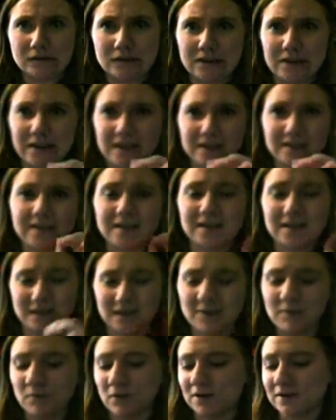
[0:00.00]
Yes, I
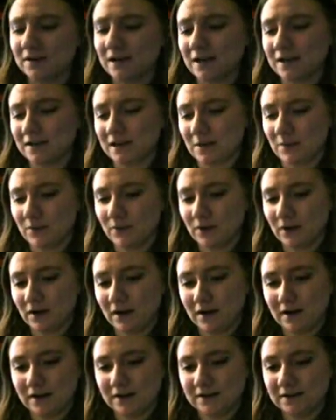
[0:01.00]
think it was last April,
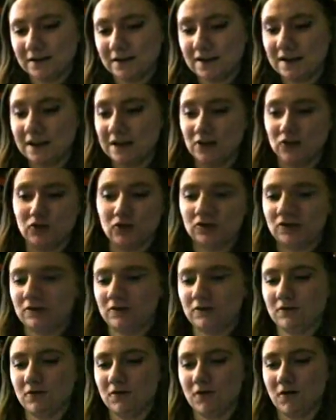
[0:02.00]
and these are
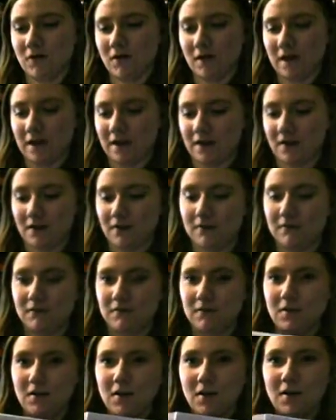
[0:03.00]
just like
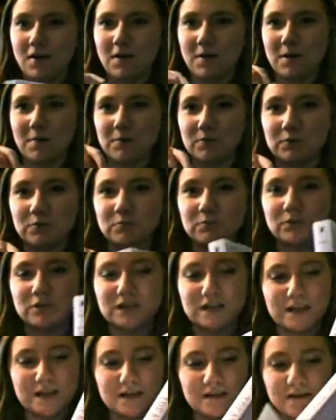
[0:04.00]
the most
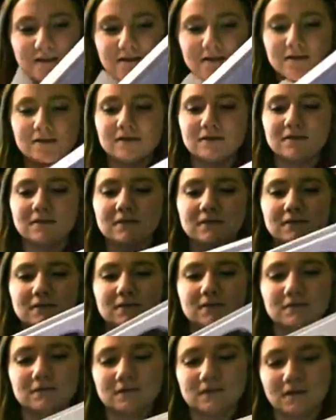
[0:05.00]
prettiest
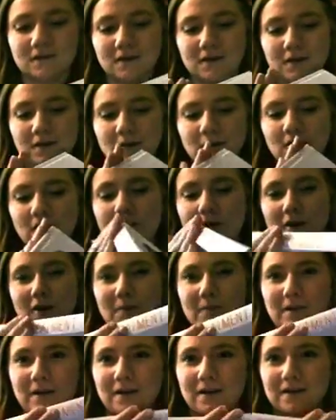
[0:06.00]

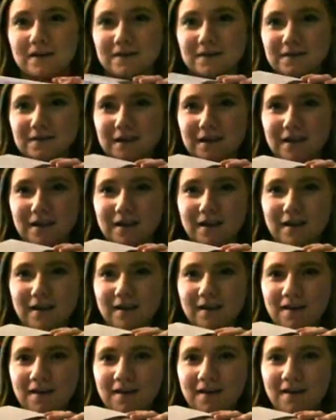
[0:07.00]
hardbacks like
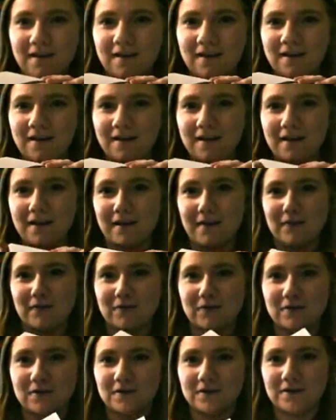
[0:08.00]

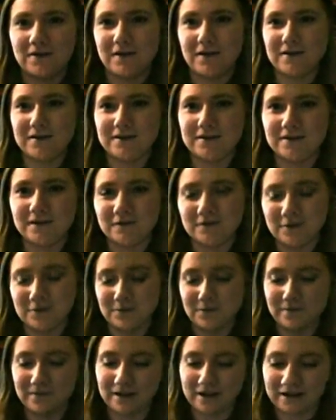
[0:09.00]
ever. I just love them.